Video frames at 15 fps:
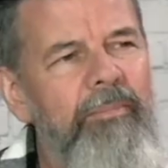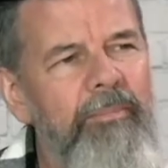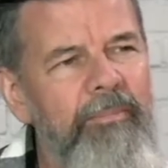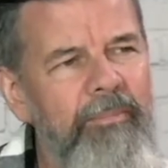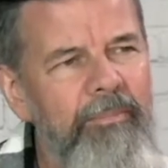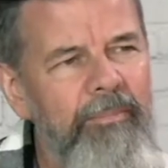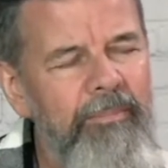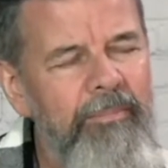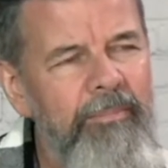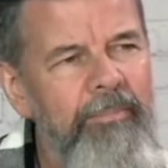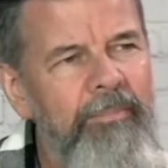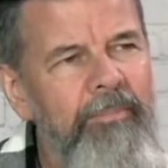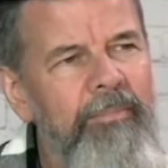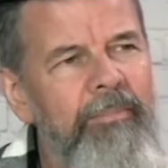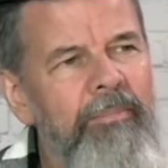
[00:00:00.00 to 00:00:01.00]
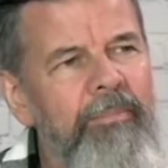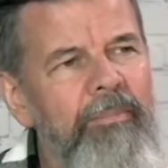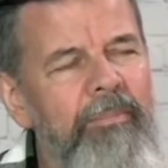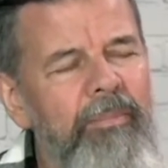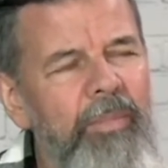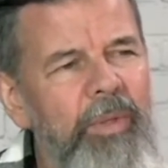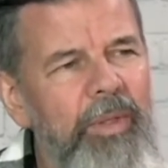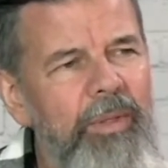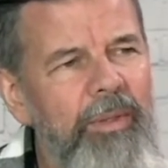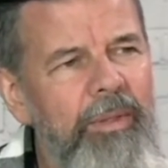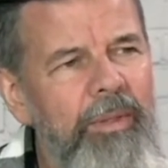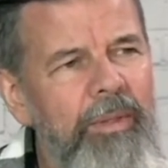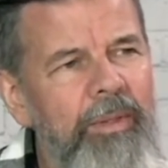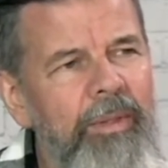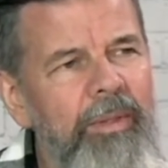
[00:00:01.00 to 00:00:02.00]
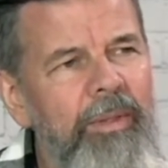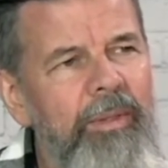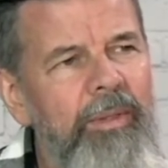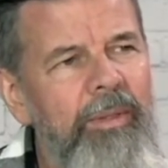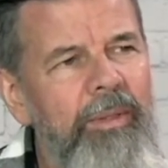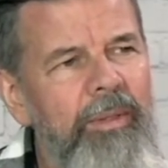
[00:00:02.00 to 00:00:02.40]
was all in the news. And